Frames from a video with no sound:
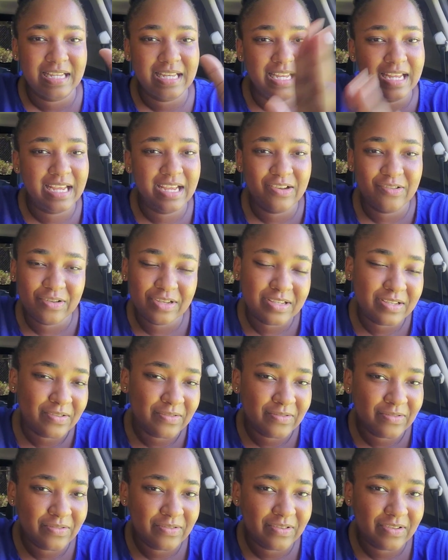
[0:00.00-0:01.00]
day, rest
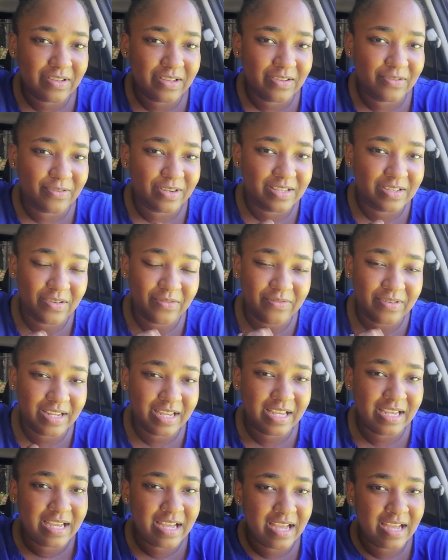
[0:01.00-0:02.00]
of
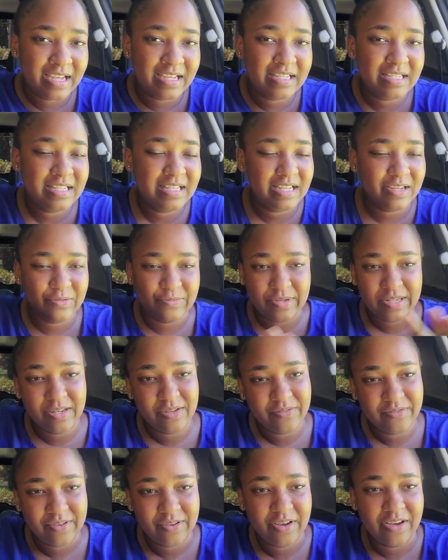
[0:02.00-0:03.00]
day, guys, and we
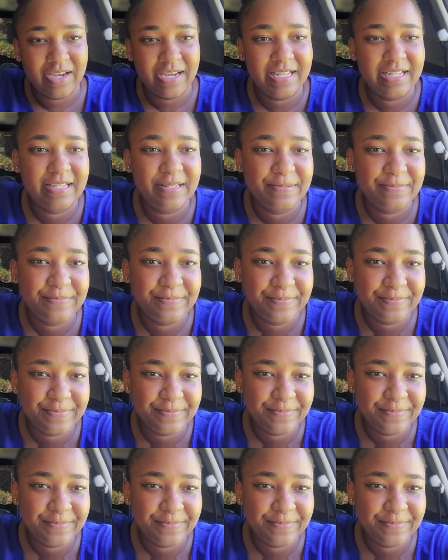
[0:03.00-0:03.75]
love you all.